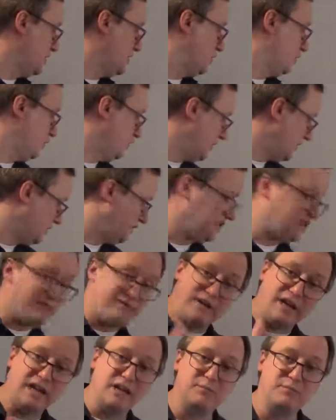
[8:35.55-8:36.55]
will
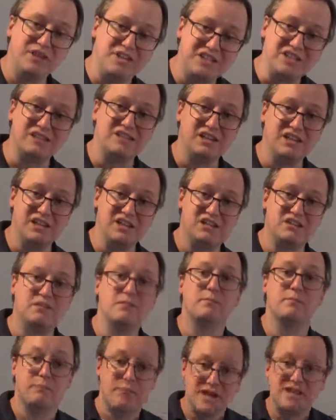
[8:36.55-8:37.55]
develop a disease
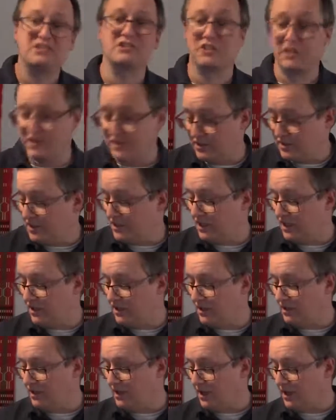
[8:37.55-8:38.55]
based on
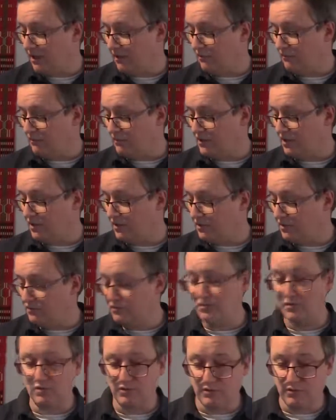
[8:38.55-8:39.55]
the
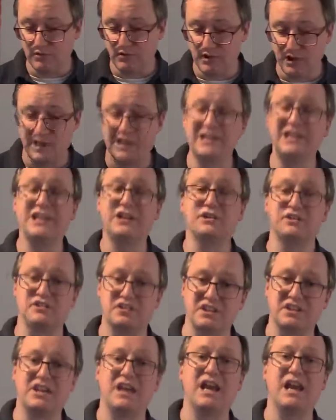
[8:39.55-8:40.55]
alleles
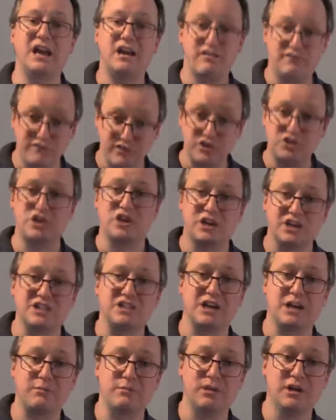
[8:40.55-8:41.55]
that they have, the
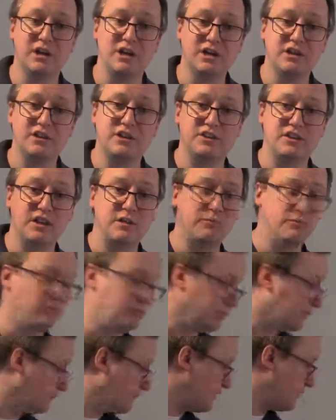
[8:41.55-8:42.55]
genotype that they
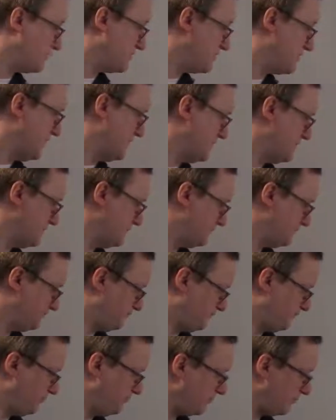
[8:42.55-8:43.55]
represent.
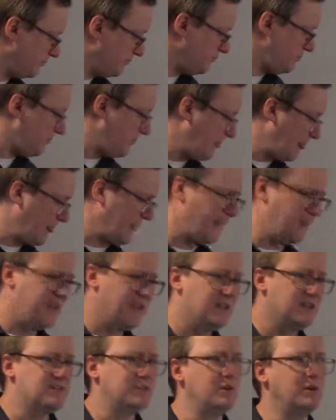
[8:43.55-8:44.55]

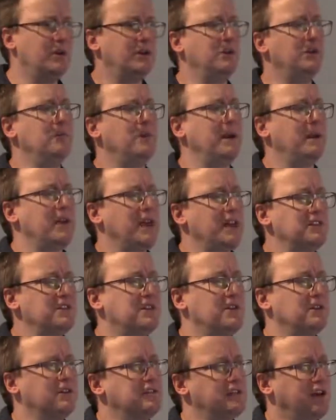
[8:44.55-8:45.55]
So you might ask
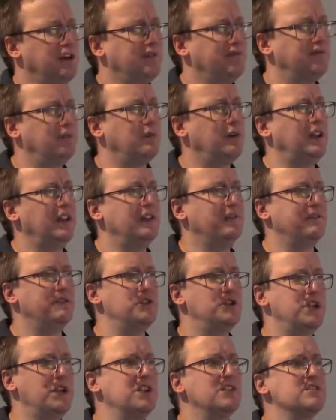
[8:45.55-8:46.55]
yourself, well, if
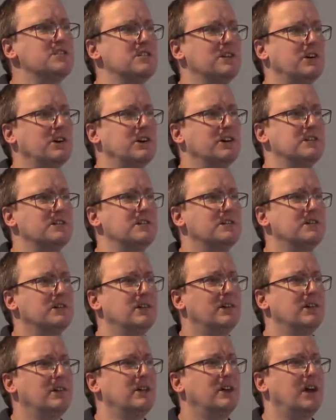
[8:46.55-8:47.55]
genes aren't,
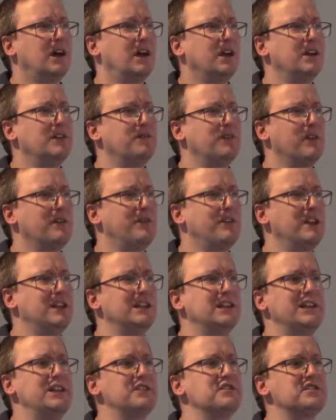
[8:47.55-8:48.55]
if the
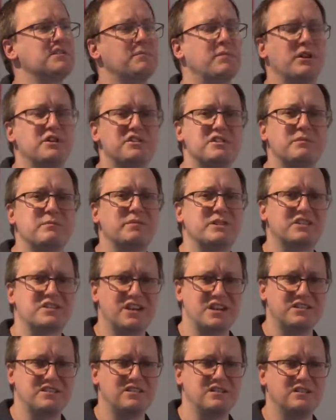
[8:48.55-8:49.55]
alleles a person
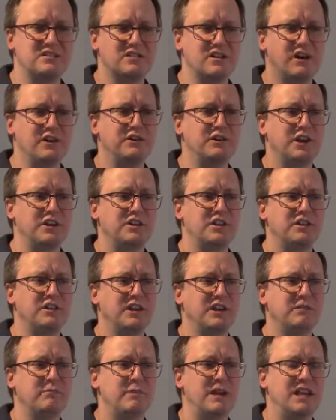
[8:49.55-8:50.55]
possesses are not the
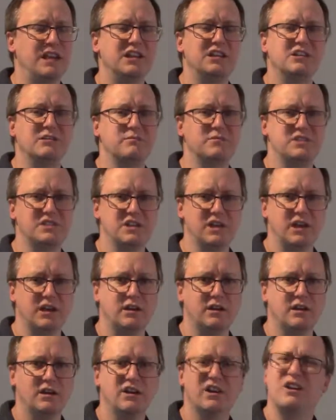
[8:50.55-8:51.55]
thing making them
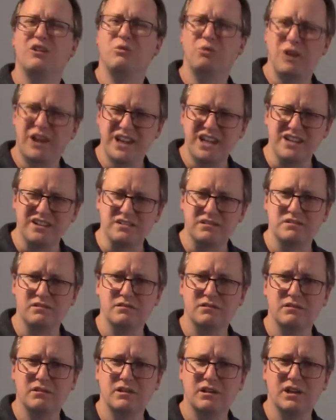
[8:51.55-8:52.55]
sick, what is?
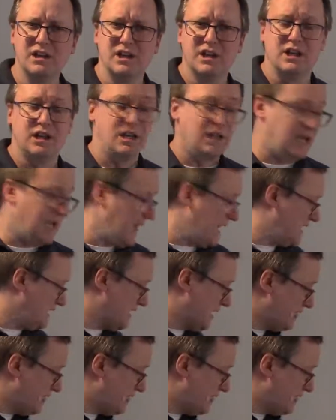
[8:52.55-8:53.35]
And I